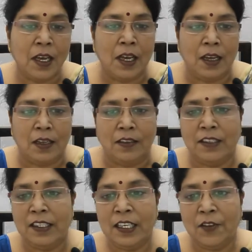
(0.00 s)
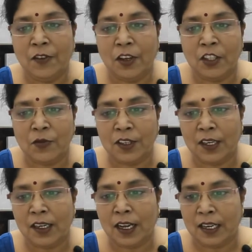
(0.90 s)
The Greek
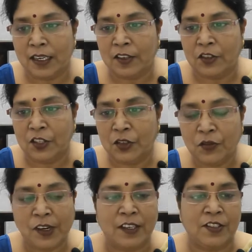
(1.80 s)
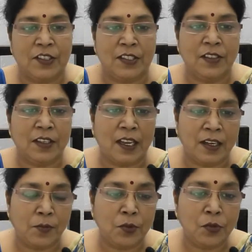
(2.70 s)
philosophers like Theophrastus
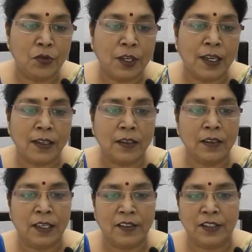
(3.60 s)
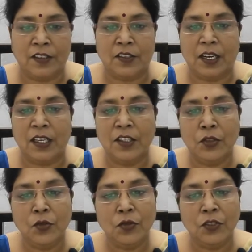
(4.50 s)
and Plutarch, etc.,
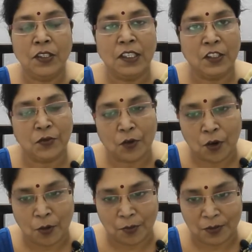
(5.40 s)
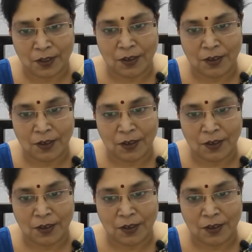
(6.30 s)
used this form,